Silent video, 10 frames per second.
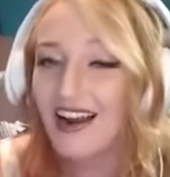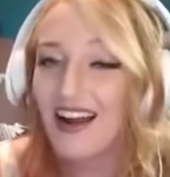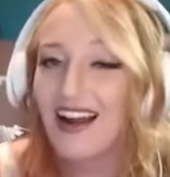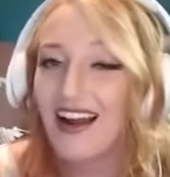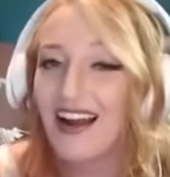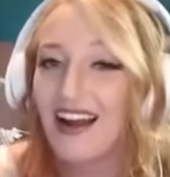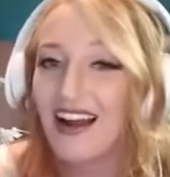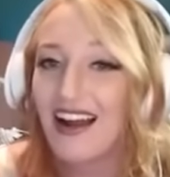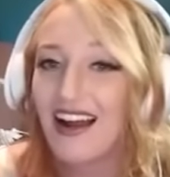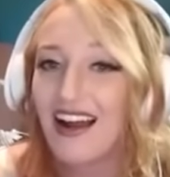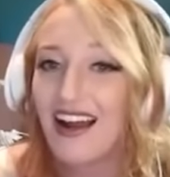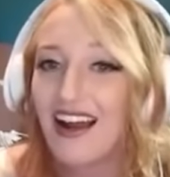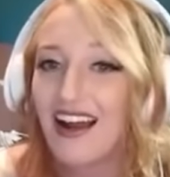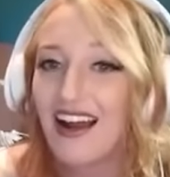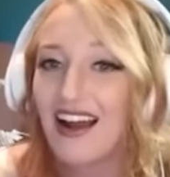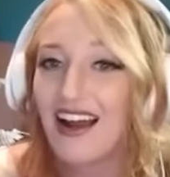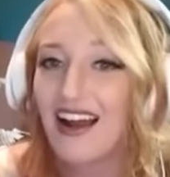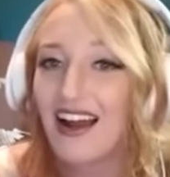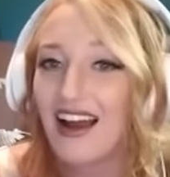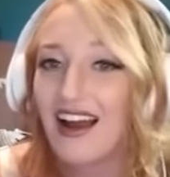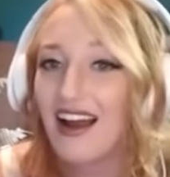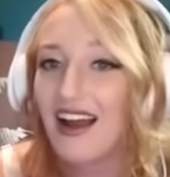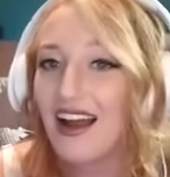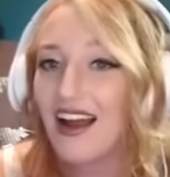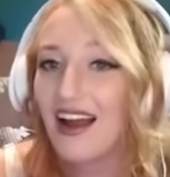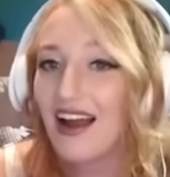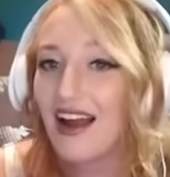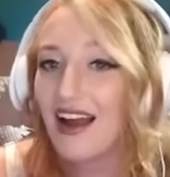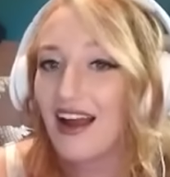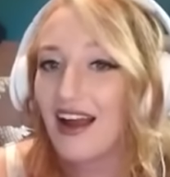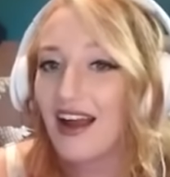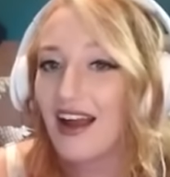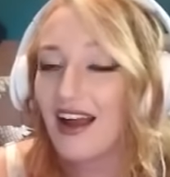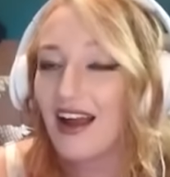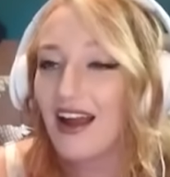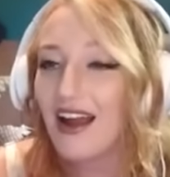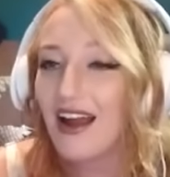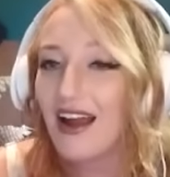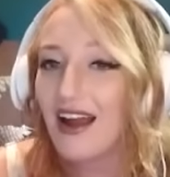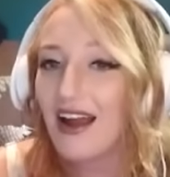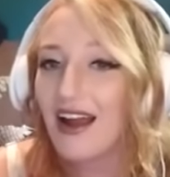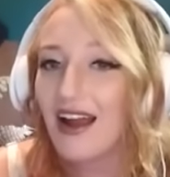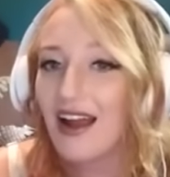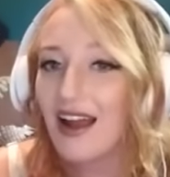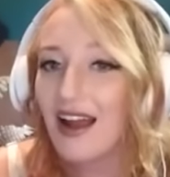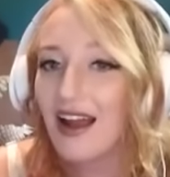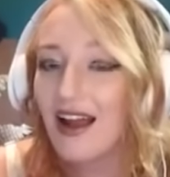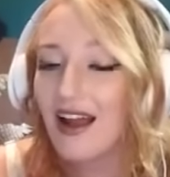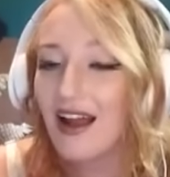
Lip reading: [no speech]